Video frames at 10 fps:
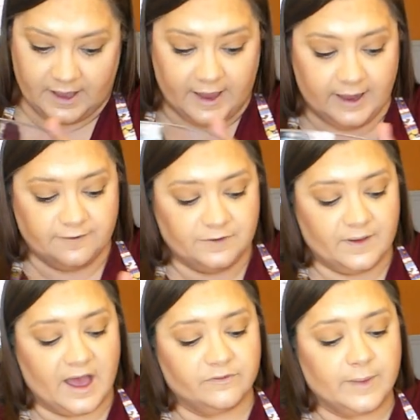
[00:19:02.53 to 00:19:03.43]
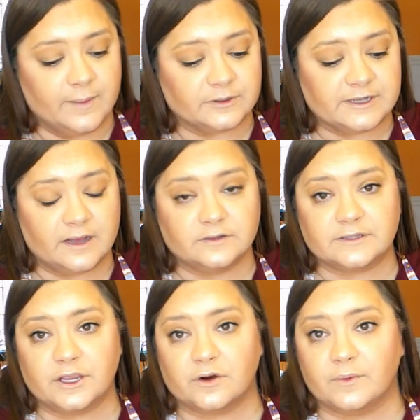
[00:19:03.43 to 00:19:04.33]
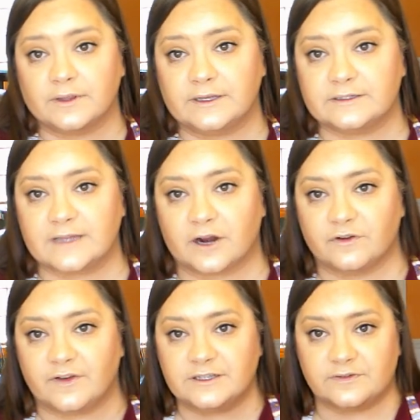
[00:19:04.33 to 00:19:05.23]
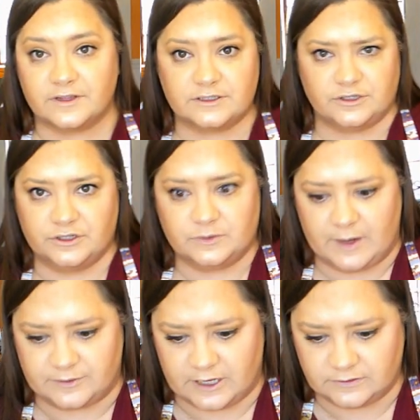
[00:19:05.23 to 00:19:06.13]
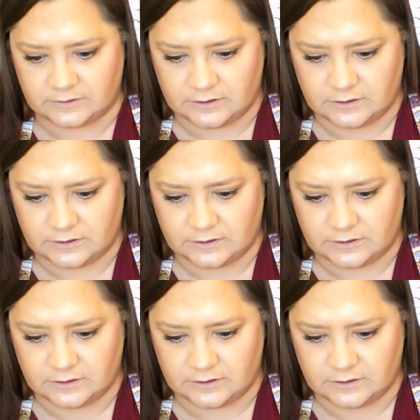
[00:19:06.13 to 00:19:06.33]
And if you have paper towels that you're willing to sacrifice for this, you can use paper towels.